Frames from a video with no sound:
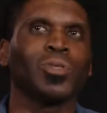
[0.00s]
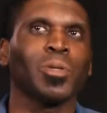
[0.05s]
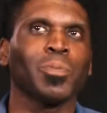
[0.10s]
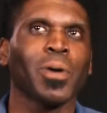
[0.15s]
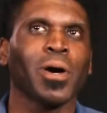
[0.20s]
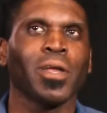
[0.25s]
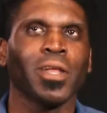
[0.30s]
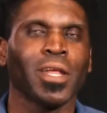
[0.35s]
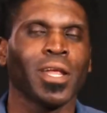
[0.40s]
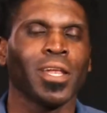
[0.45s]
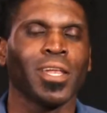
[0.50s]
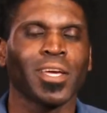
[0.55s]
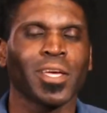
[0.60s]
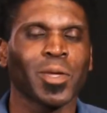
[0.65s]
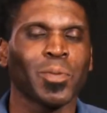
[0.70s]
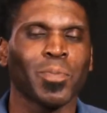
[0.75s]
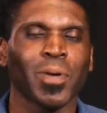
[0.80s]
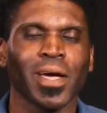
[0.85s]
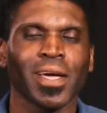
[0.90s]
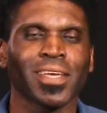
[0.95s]
about it, I look
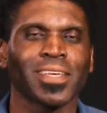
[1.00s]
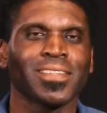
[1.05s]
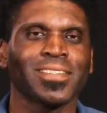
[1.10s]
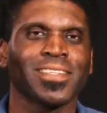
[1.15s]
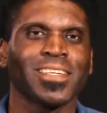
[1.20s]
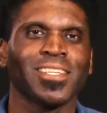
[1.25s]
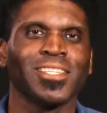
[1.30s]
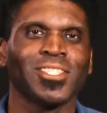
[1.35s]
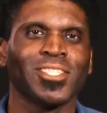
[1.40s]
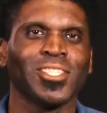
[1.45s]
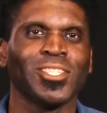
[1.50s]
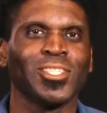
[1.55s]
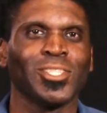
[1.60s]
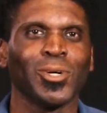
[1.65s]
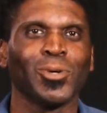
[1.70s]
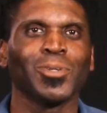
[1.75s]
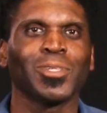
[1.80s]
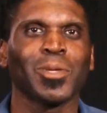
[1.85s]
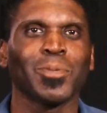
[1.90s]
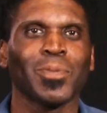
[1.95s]
it back and saying she
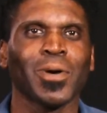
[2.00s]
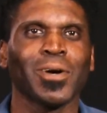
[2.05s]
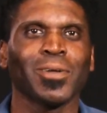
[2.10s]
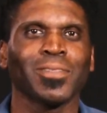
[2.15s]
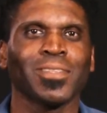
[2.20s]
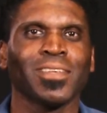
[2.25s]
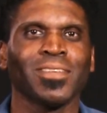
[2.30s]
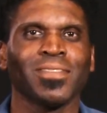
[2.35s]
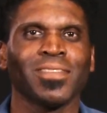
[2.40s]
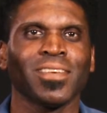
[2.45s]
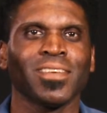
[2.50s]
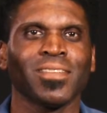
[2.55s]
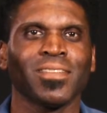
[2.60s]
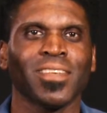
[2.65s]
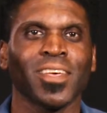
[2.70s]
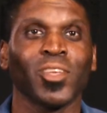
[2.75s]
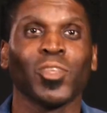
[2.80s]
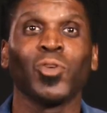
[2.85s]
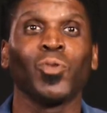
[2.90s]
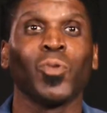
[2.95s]
joked about these things, saying you